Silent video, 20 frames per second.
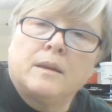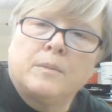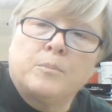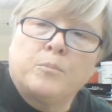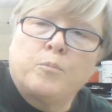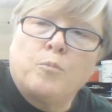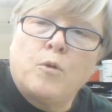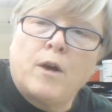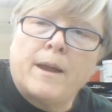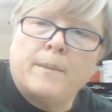
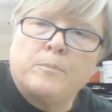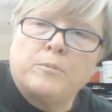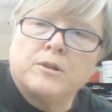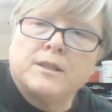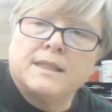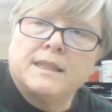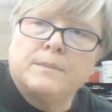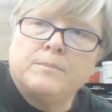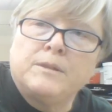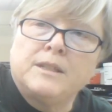white
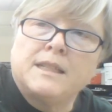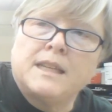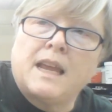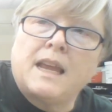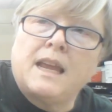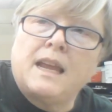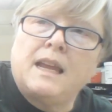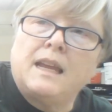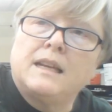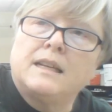
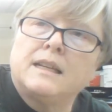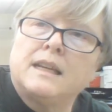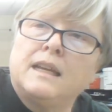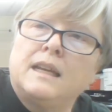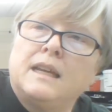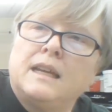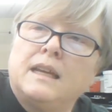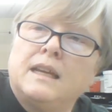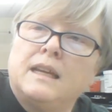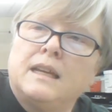precipitate
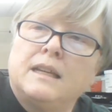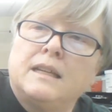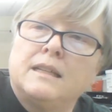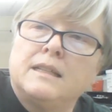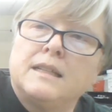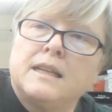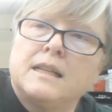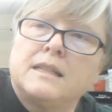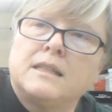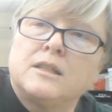
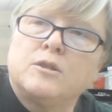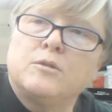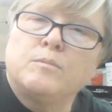in test tube